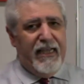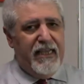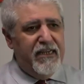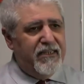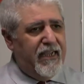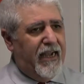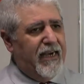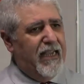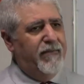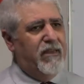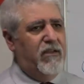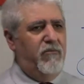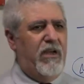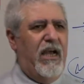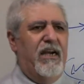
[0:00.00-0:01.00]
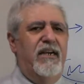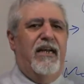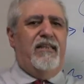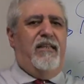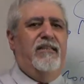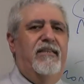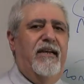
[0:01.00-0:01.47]
hear the argument, we are
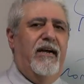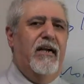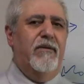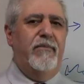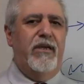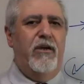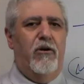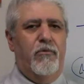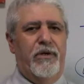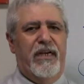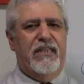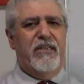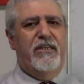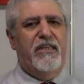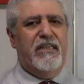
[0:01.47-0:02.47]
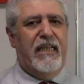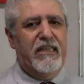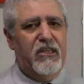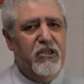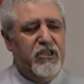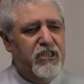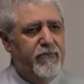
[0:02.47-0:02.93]
not in the army, or we're not a
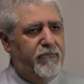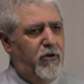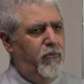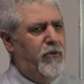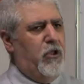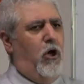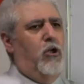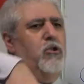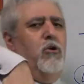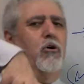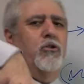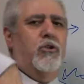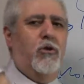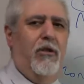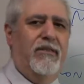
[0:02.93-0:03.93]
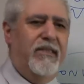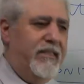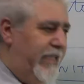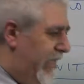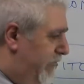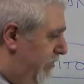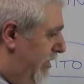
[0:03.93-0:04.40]
dictatorship, or we don't control the
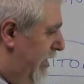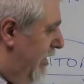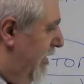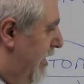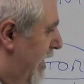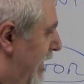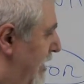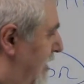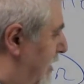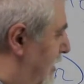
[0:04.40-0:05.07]
team. Guys,